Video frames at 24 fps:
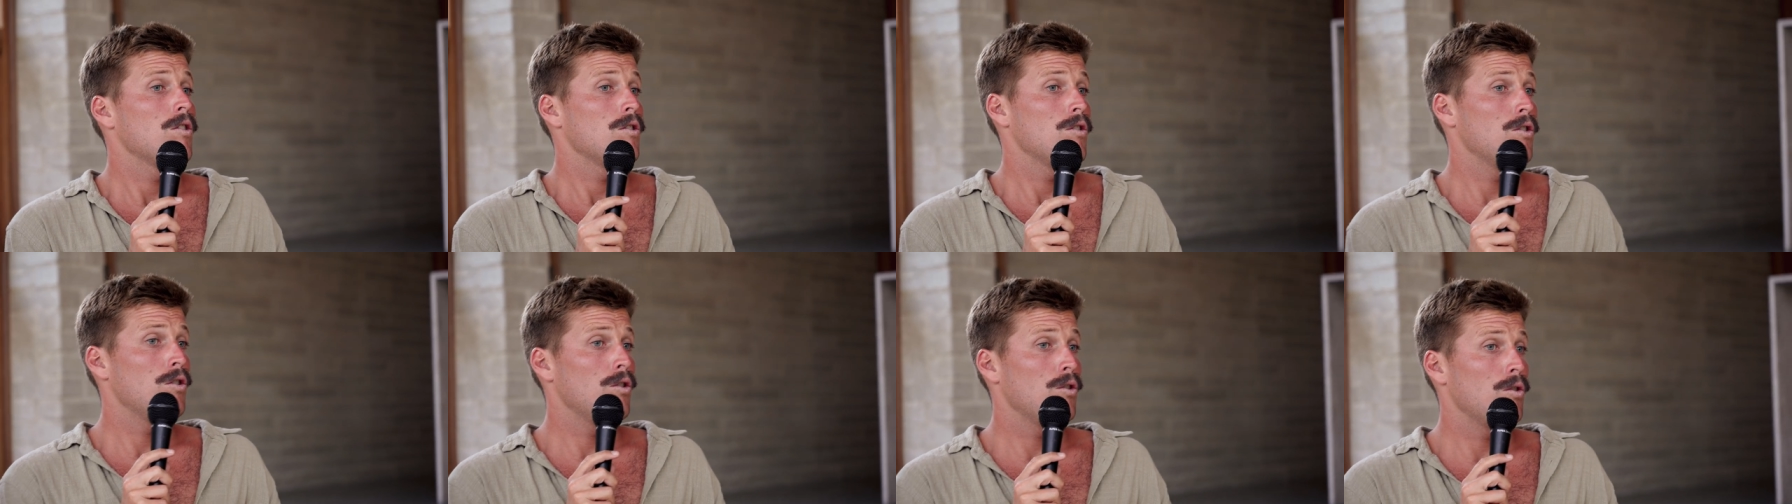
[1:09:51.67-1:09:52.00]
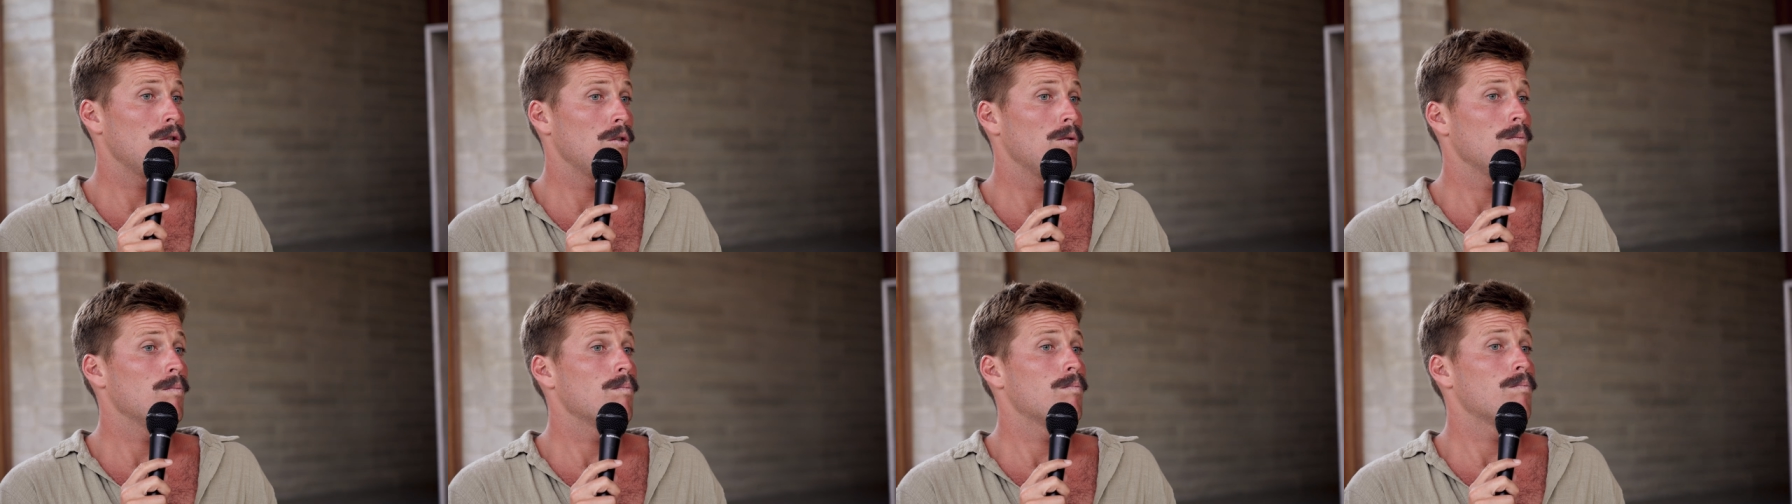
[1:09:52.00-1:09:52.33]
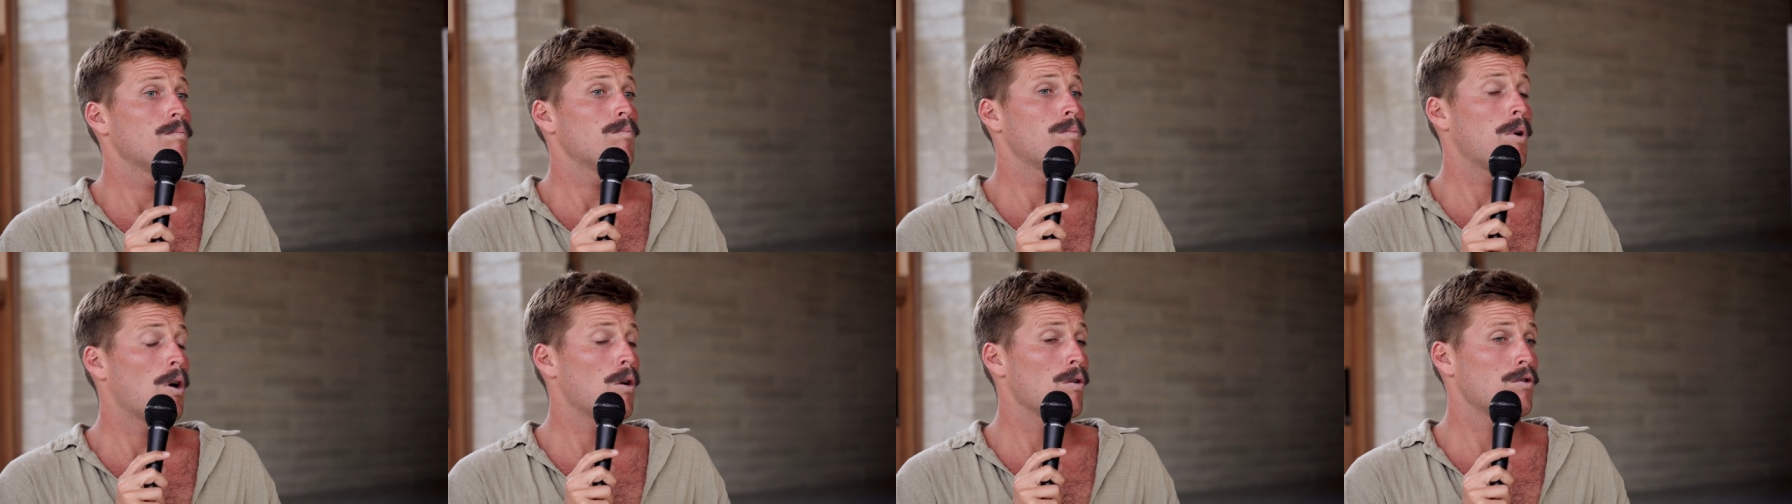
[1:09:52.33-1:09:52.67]
new
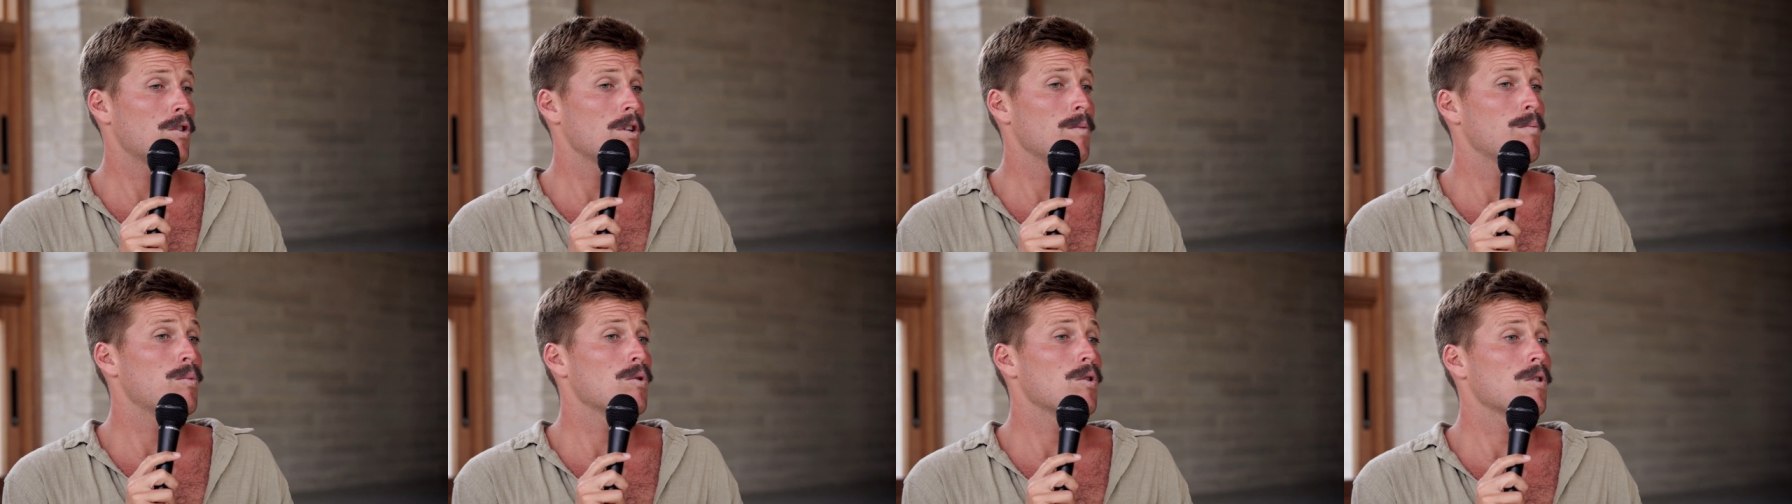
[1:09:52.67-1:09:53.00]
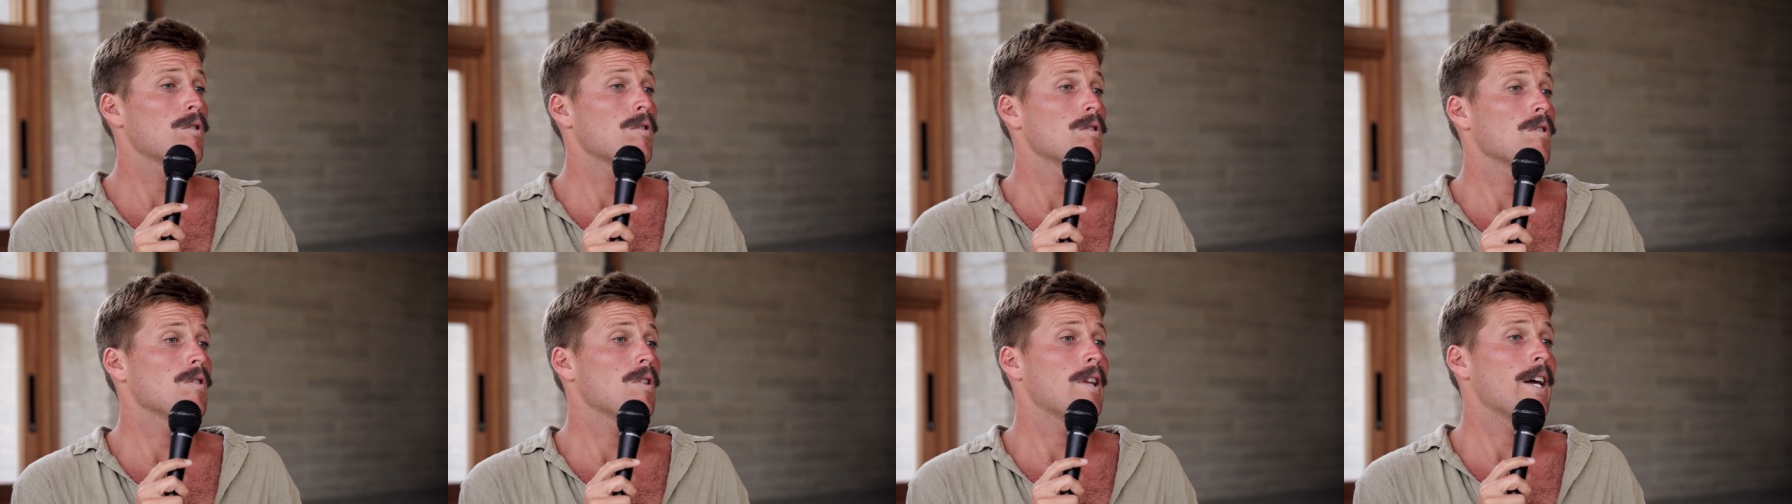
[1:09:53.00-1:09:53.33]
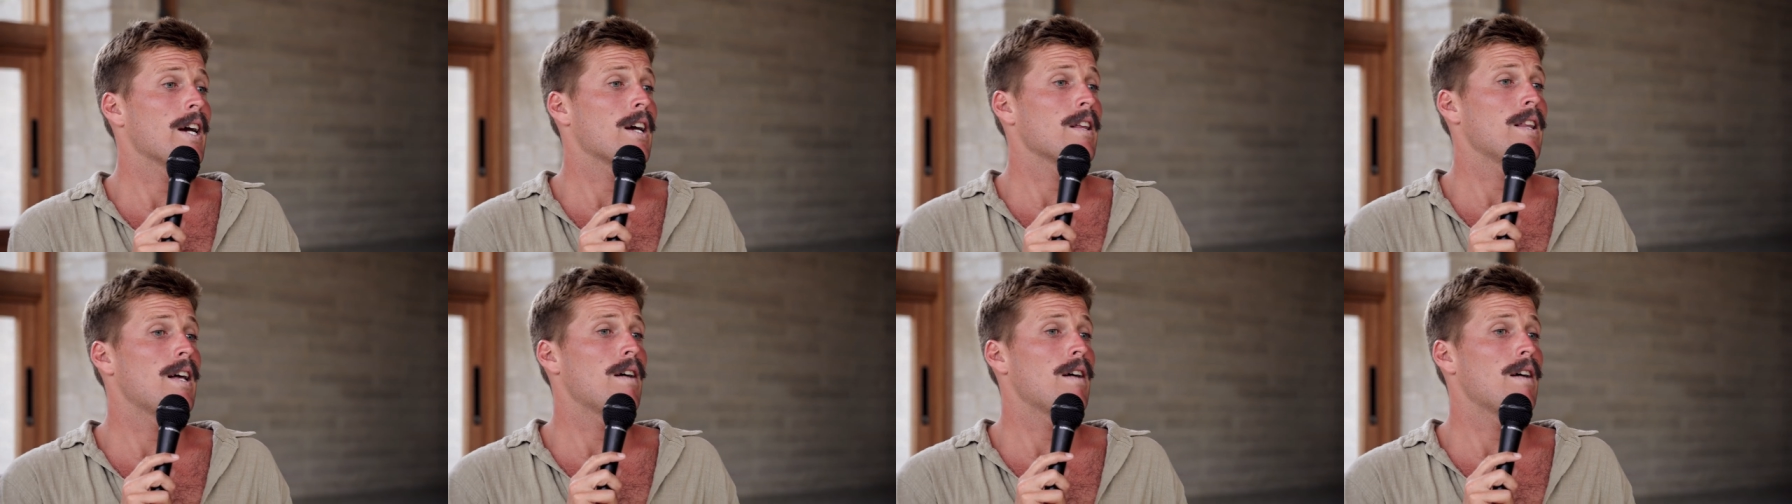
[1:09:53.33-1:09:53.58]
poetry book. Like mm-hmm.